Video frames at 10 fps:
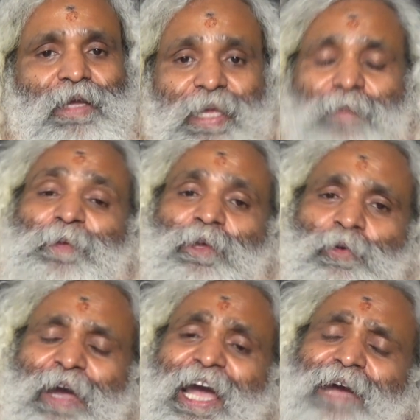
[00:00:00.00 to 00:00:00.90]
If
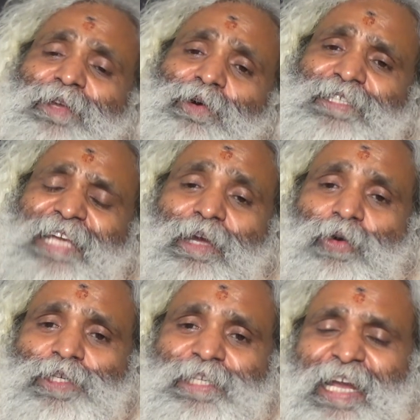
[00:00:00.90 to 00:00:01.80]
you have your
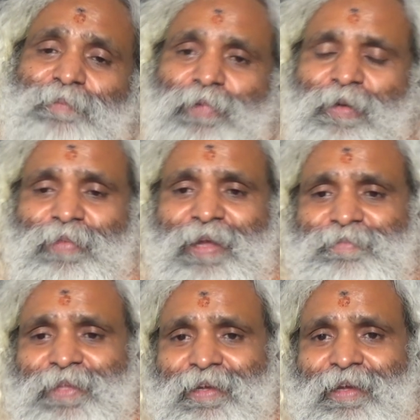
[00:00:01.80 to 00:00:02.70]
psychological
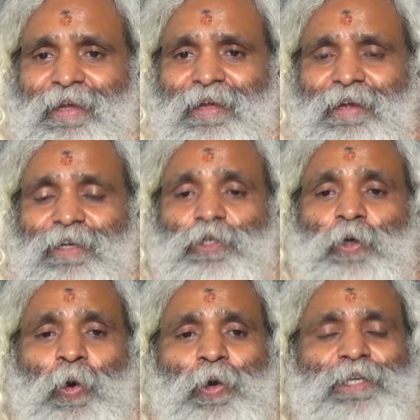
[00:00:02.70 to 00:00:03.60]
problem,
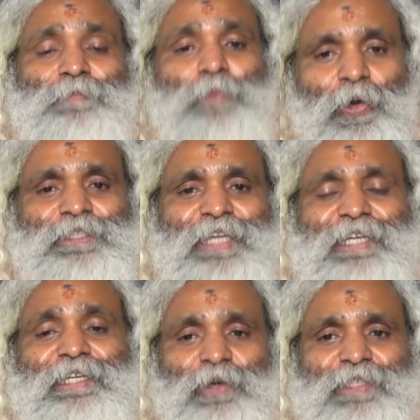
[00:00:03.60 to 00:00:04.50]
don't
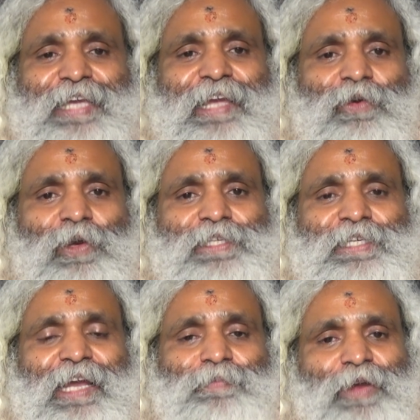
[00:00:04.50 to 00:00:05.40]
project your
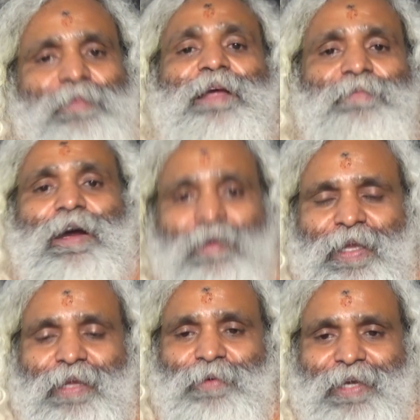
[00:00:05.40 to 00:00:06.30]
psychological problem on
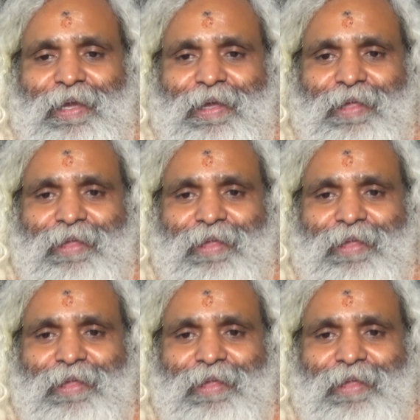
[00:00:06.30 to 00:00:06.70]
me, okay?